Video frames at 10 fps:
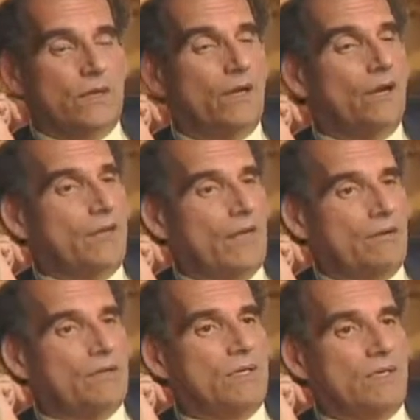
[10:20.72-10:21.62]
are
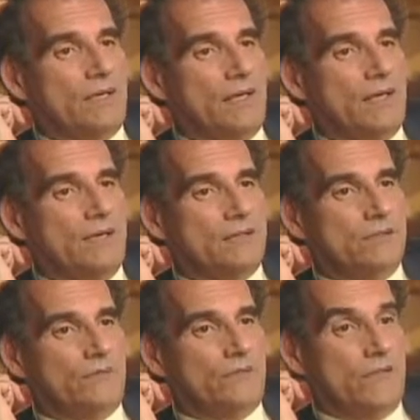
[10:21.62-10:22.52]
guaranteed to end
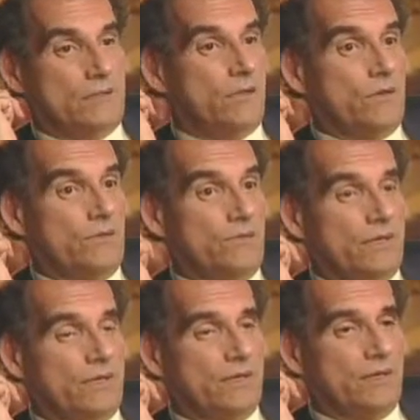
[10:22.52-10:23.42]
his or her
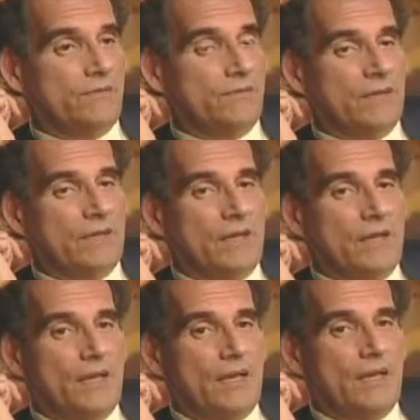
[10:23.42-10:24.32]
funding.
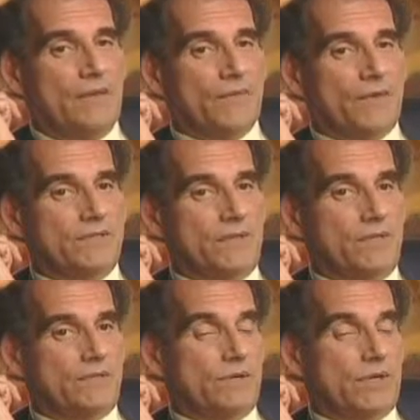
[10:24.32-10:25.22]
If someone
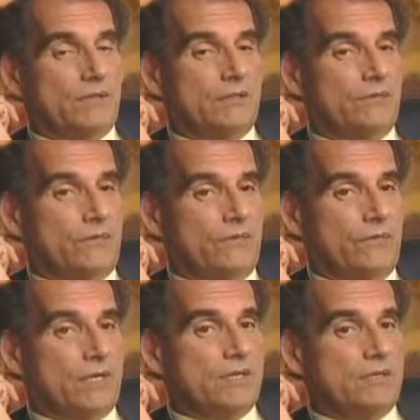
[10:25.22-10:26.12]
is relatively
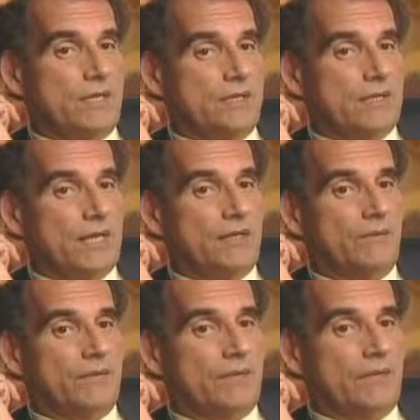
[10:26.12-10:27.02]
free to say exactly
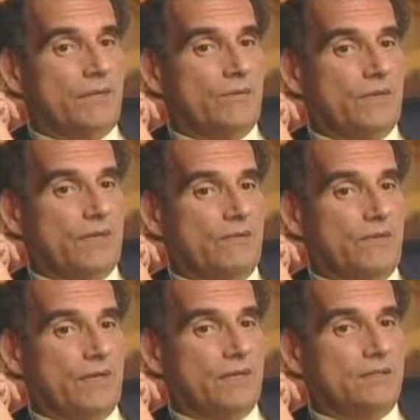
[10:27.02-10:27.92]
what they feel
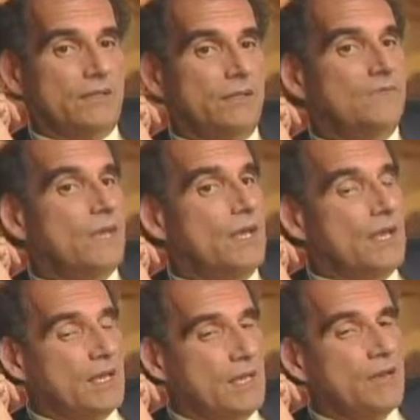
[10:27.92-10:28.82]
like saying,
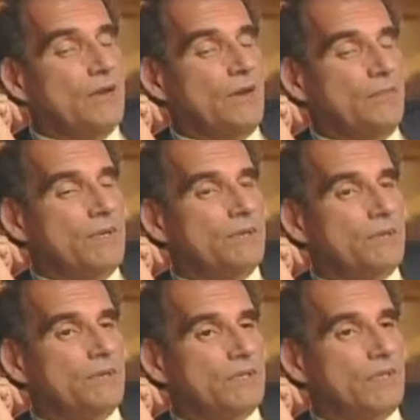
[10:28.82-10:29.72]
yeah, there are people
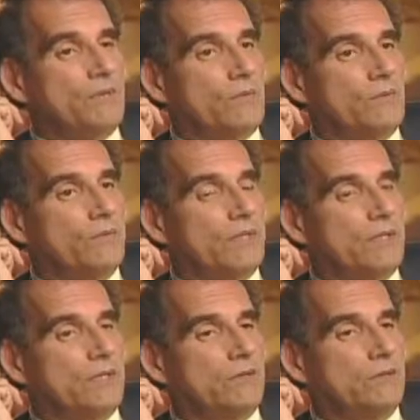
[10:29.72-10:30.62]
who say, we really
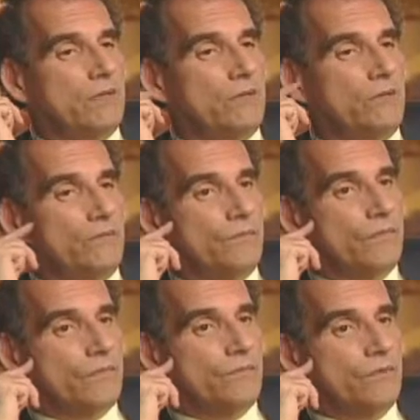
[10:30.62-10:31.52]
don't know.
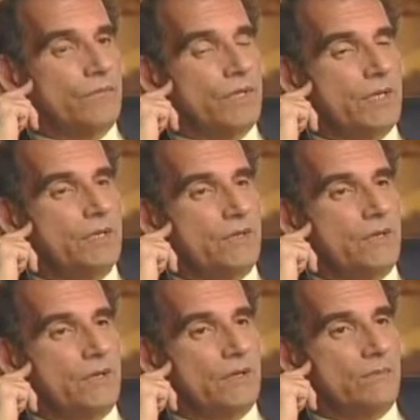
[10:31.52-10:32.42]
We're really in the
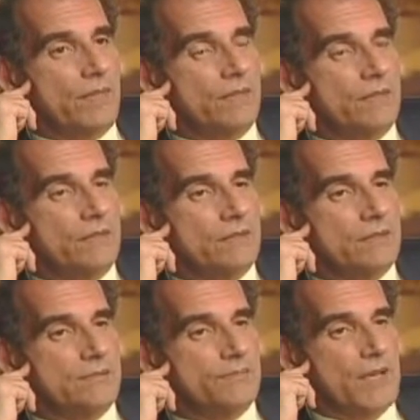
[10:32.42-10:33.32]
dark about this.
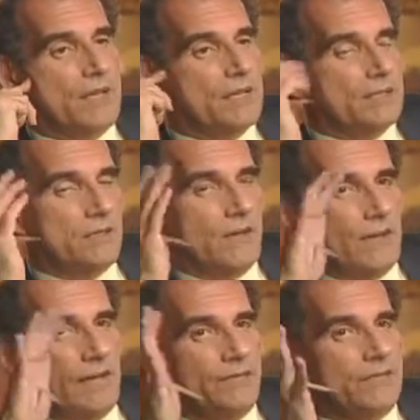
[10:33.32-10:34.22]
So a
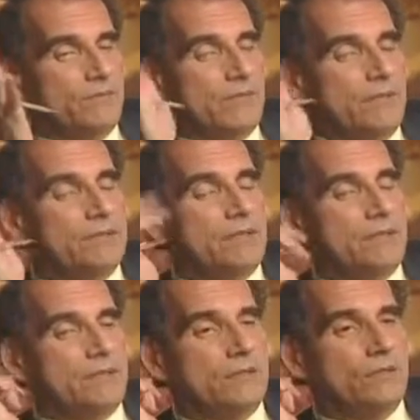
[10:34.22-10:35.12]
lot of it depends on the
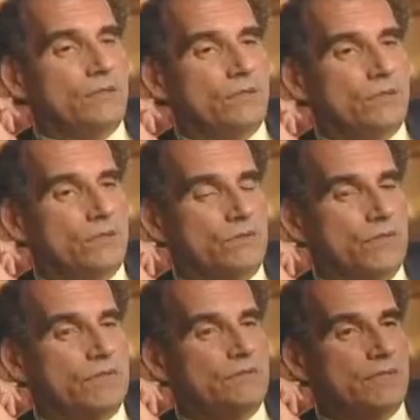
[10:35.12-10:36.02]
institutional
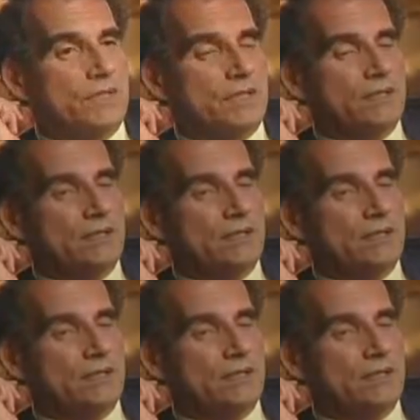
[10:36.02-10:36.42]
constraints of science